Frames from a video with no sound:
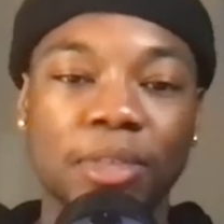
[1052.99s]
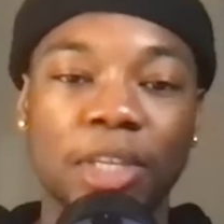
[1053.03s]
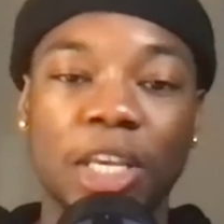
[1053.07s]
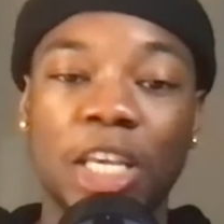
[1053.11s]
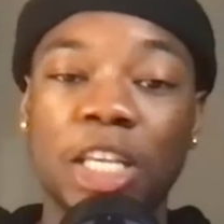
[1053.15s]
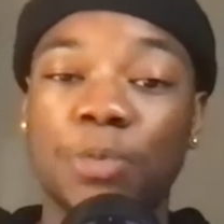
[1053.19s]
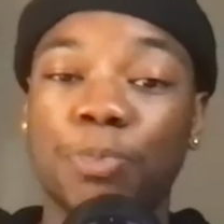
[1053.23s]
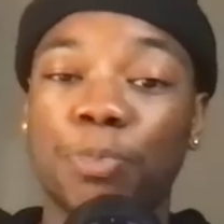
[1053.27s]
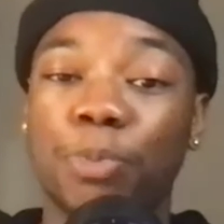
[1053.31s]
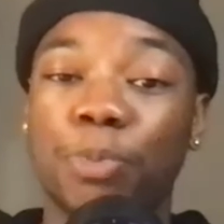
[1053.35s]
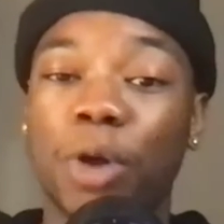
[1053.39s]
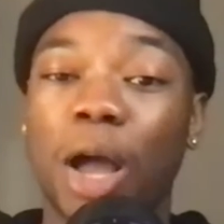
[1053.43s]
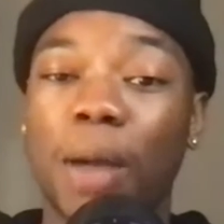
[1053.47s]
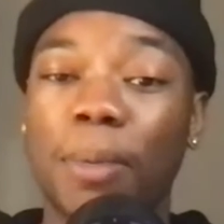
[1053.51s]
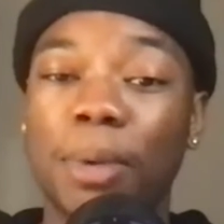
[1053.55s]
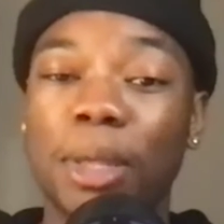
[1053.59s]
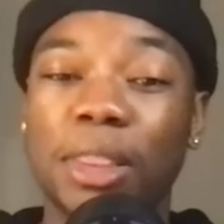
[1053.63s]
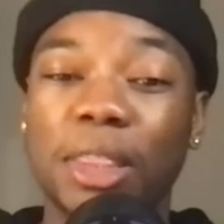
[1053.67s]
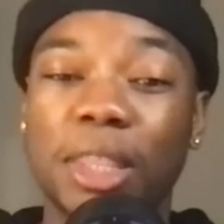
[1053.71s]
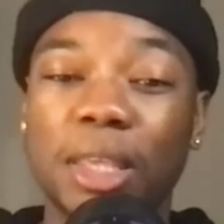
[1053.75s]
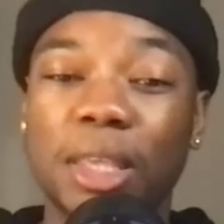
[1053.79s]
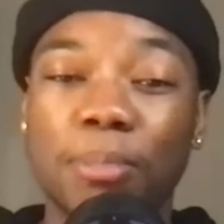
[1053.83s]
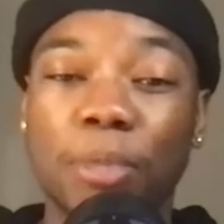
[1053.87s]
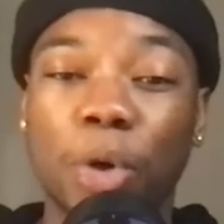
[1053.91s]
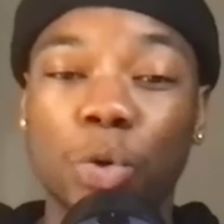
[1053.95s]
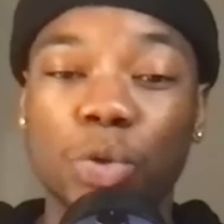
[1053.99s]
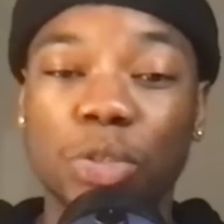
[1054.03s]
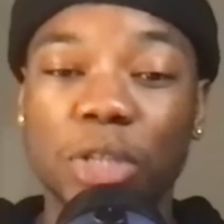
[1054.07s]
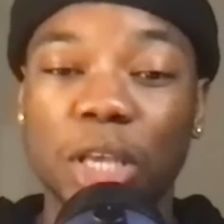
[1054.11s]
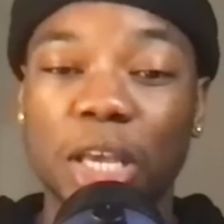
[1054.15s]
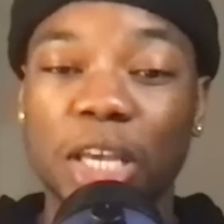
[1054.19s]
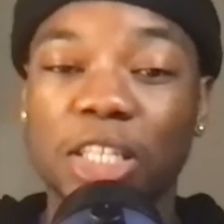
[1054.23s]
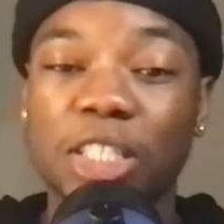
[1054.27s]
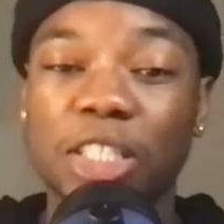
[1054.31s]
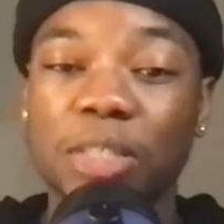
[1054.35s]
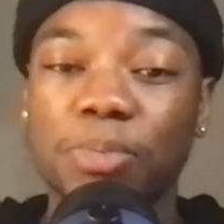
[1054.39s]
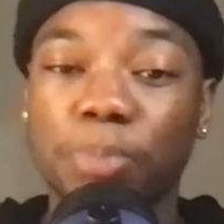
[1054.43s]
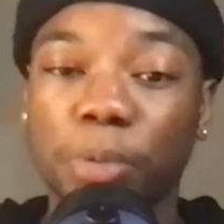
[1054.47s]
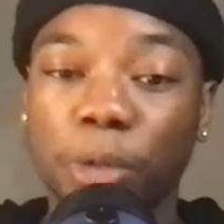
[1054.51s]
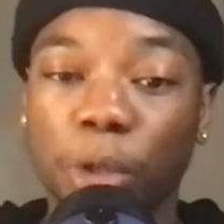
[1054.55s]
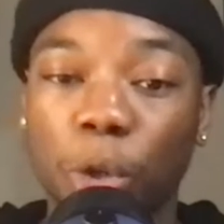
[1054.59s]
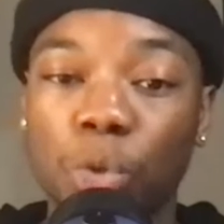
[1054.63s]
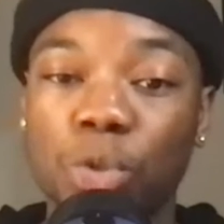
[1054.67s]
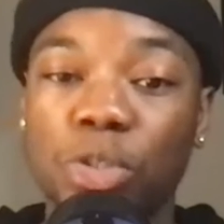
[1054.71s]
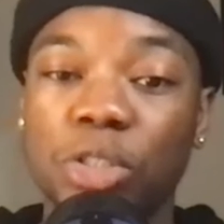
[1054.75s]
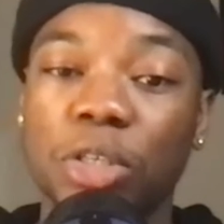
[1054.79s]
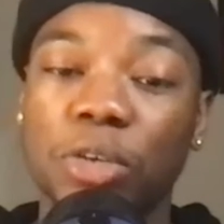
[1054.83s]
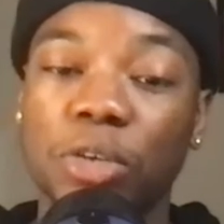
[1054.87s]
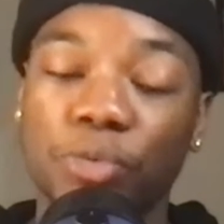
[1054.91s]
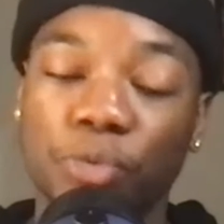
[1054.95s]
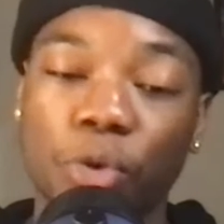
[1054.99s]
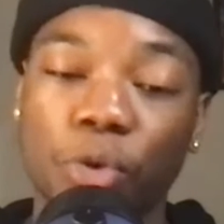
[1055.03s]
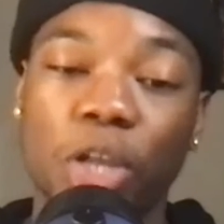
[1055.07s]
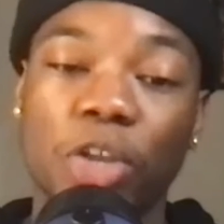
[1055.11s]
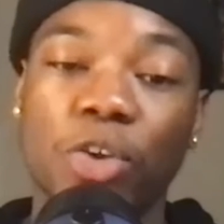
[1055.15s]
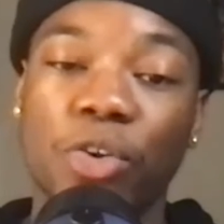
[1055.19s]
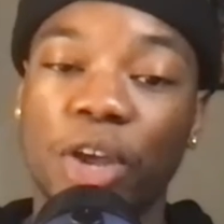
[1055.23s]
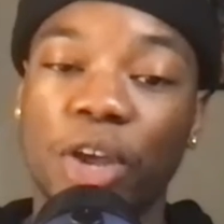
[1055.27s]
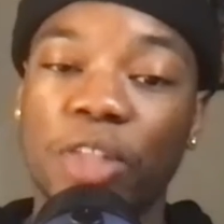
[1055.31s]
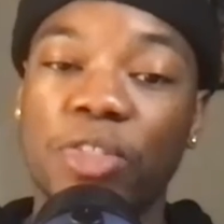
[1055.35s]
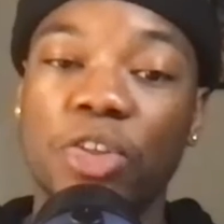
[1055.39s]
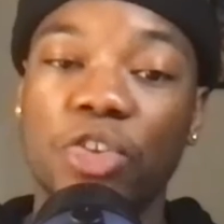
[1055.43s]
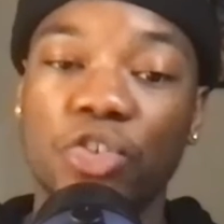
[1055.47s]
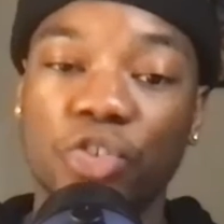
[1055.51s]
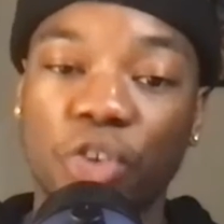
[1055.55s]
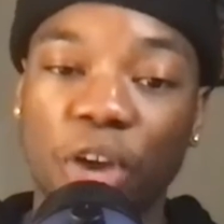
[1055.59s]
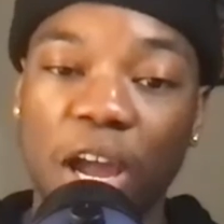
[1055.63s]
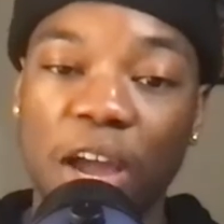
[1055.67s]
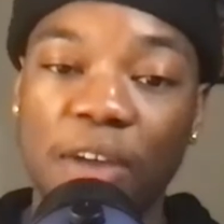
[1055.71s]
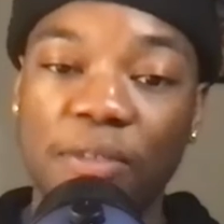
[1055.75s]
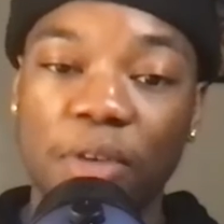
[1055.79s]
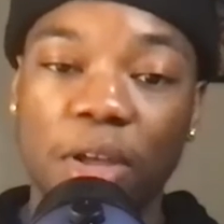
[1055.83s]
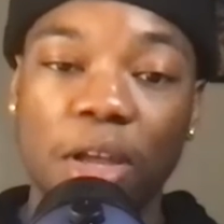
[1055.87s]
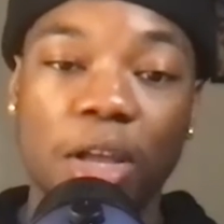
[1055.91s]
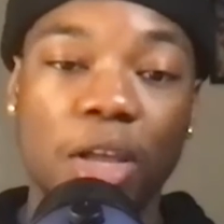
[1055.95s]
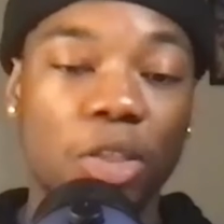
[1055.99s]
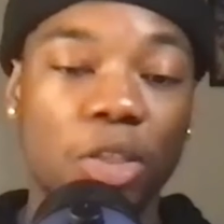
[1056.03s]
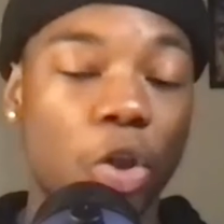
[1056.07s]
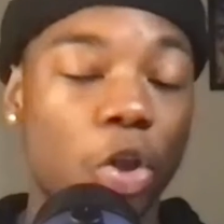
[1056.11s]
He's probably the most explosive runner in the draft.